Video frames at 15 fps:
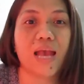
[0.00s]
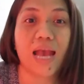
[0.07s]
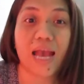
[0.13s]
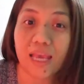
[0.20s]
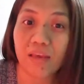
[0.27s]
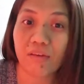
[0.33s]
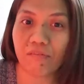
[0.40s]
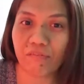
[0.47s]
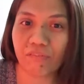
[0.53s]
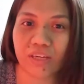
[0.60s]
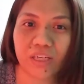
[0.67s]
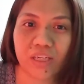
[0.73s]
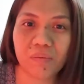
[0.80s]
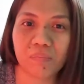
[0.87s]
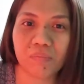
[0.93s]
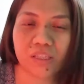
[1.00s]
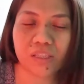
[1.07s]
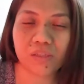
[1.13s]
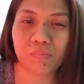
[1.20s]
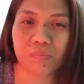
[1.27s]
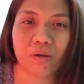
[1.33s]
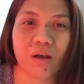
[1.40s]
I am very
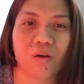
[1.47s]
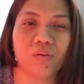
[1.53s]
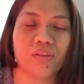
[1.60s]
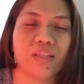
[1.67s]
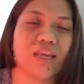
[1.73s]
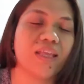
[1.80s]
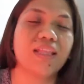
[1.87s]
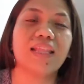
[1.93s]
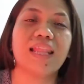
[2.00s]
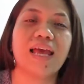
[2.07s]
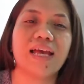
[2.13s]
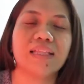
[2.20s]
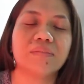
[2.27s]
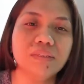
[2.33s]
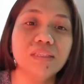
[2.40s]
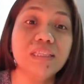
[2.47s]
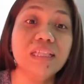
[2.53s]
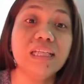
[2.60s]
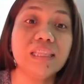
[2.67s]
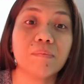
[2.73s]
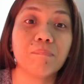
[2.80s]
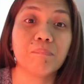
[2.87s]
much proud and glad
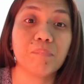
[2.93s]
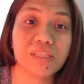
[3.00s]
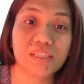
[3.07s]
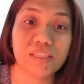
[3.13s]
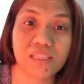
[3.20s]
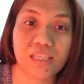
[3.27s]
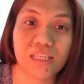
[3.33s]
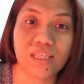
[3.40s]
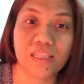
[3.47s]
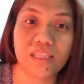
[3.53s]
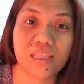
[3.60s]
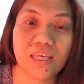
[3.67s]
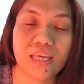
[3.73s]
that Miss Dean